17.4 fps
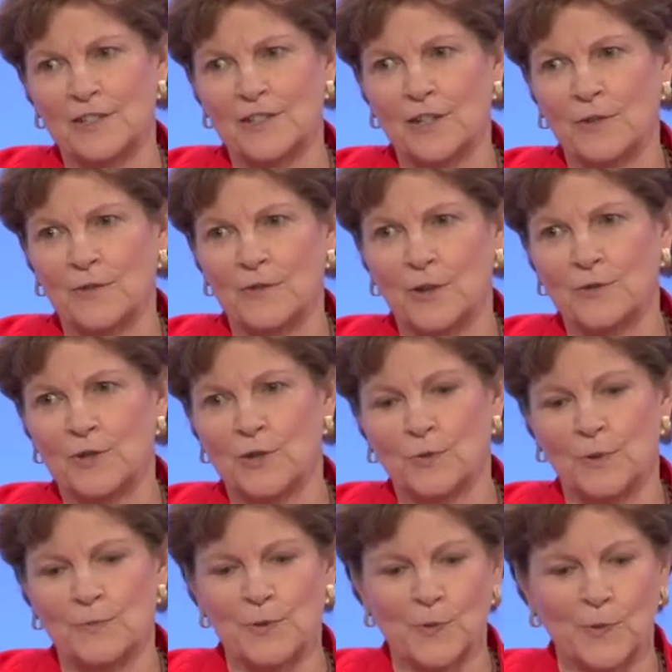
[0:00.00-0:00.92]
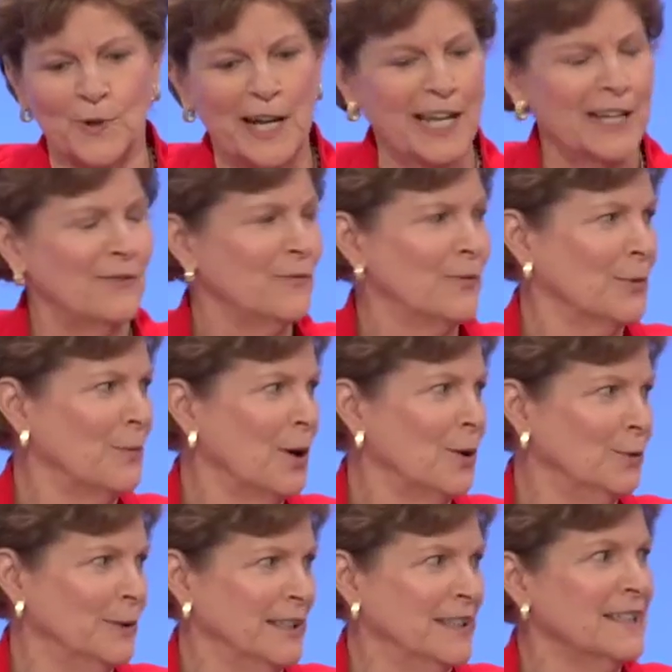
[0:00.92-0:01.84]
So those troops were headed for
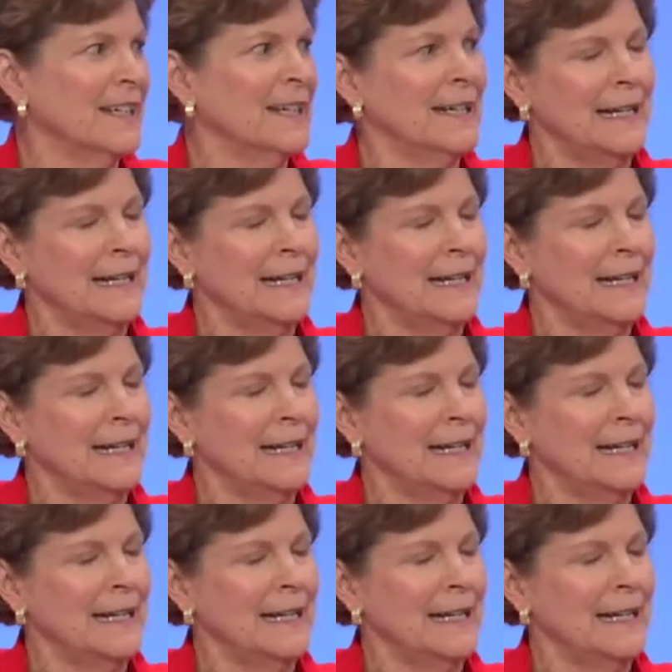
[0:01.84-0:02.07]
Poland